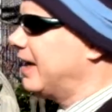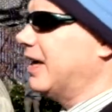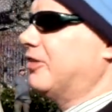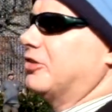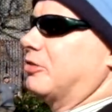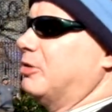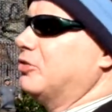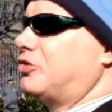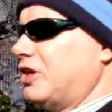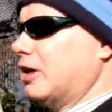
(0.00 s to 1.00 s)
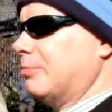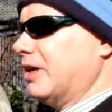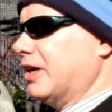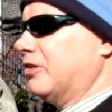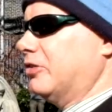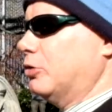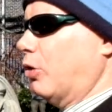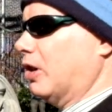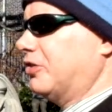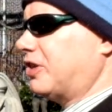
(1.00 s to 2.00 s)
there's a museum in New
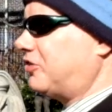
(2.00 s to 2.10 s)
Orleans that